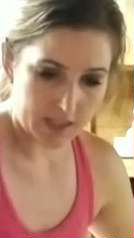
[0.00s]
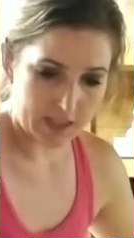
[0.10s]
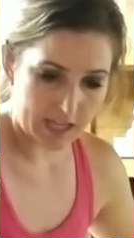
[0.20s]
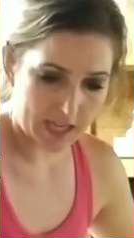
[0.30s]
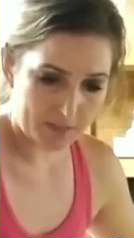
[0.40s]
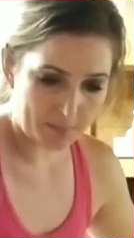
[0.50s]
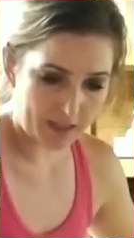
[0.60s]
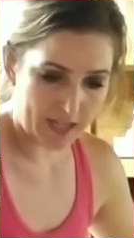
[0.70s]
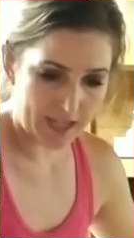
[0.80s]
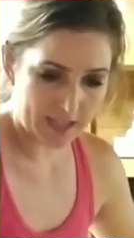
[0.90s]
That
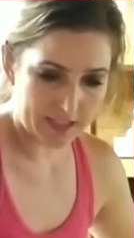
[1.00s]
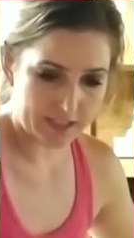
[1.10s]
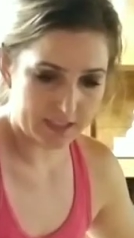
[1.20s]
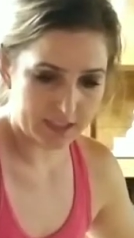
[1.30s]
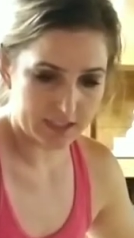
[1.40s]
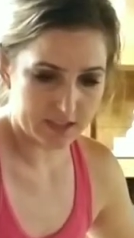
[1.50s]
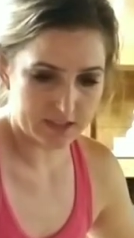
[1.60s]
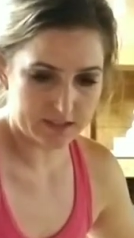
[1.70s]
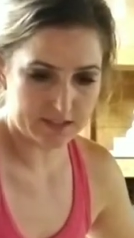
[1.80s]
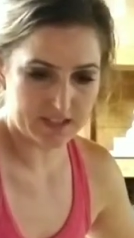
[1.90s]
black
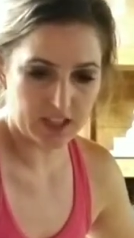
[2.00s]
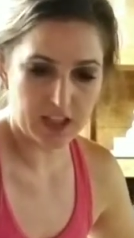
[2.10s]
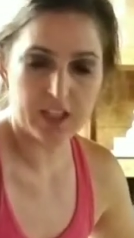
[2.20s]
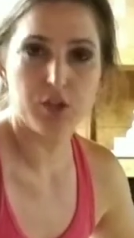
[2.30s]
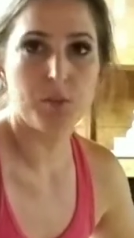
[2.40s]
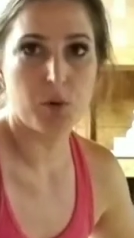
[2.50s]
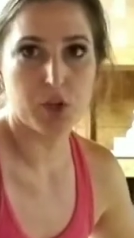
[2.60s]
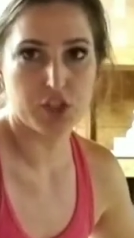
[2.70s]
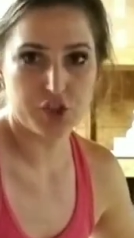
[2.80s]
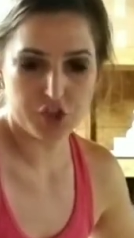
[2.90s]
is a little
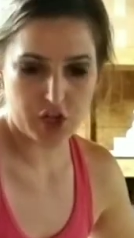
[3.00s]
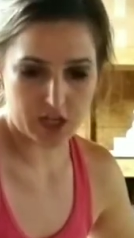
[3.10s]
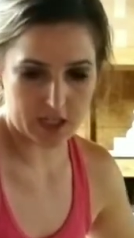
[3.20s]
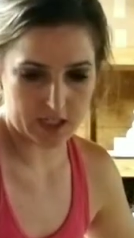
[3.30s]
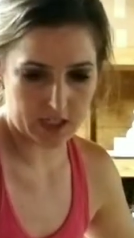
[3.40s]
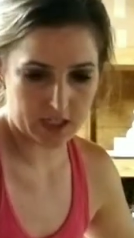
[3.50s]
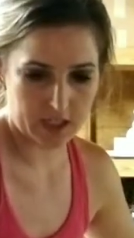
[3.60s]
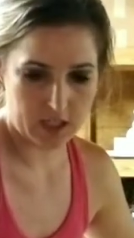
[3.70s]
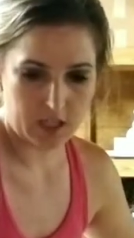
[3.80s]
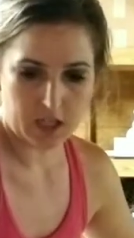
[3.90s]
more shiny.
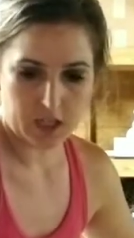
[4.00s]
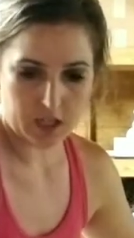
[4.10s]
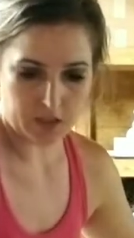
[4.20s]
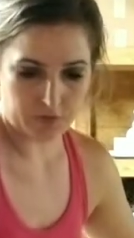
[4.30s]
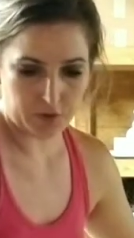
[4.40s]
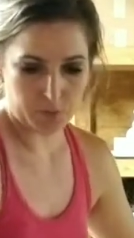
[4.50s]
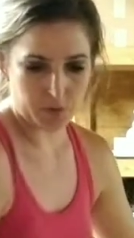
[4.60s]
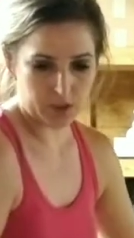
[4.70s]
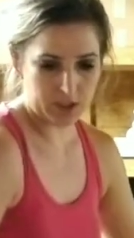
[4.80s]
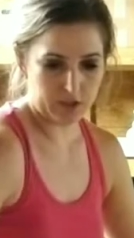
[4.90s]
If you're
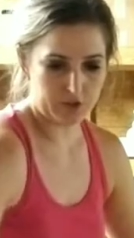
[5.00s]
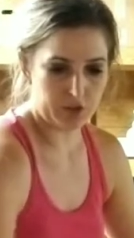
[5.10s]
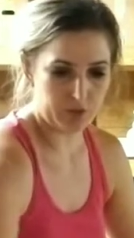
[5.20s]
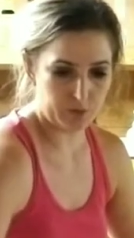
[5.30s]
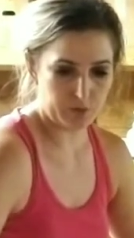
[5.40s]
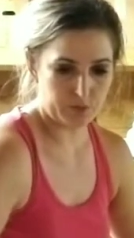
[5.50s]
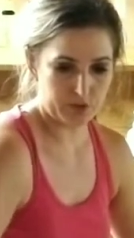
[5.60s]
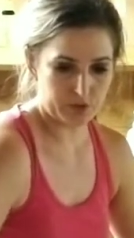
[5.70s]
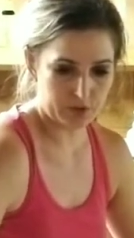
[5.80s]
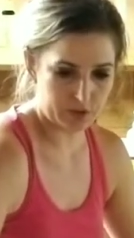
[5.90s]
wanting to
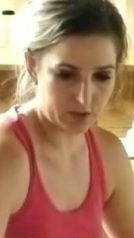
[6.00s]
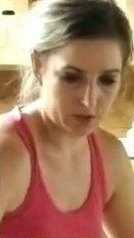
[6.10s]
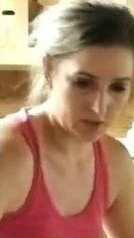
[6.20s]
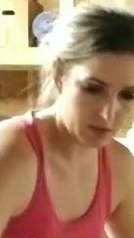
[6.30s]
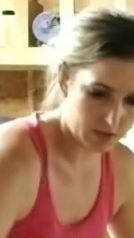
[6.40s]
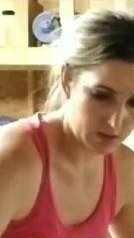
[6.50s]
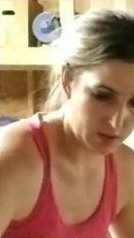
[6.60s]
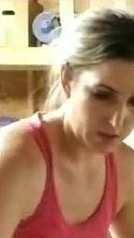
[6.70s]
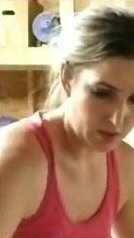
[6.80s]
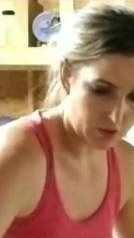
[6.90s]
use,
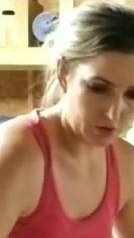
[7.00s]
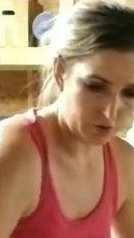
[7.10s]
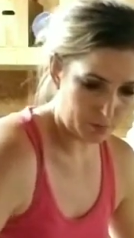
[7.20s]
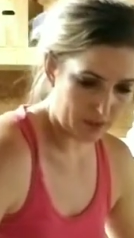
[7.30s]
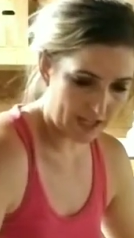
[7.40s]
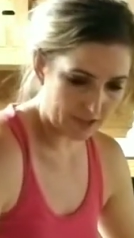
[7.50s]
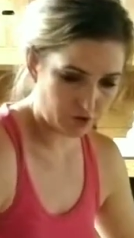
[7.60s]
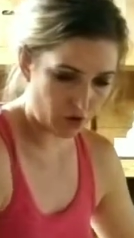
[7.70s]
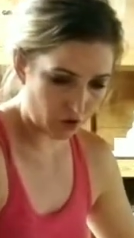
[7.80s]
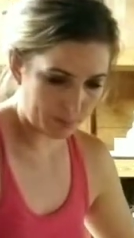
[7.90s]
do black
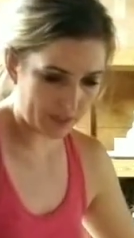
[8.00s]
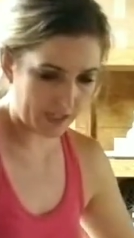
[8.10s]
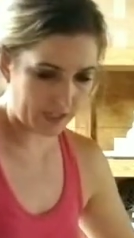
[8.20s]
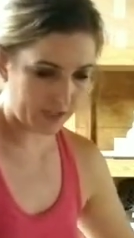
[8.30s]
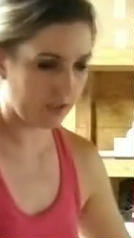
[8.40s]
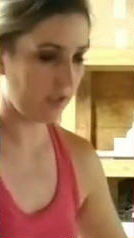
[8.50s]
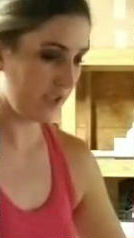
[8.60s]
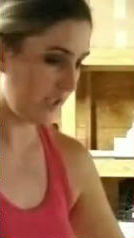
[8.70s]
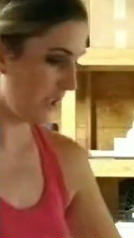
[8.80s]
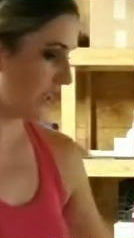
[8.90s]
chalk paint,
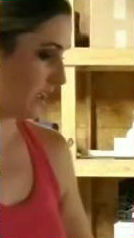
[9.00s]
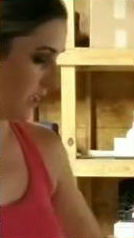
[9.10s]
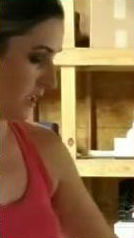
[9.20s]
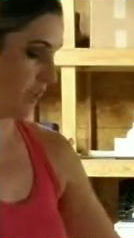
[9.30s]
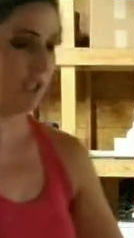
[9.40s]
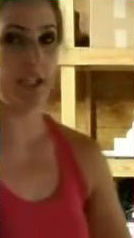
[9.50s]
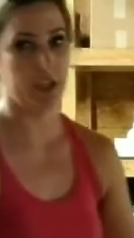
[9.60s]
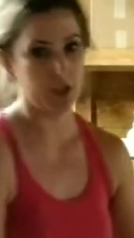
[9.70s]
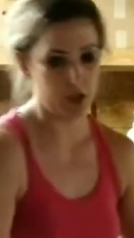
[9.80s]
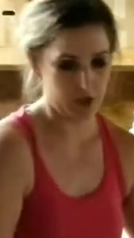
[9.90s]
get the, the
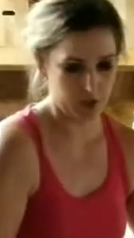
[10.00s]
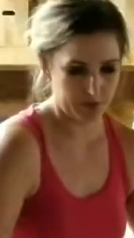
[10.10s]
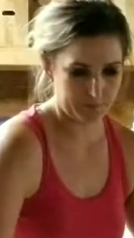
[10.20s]
ink color.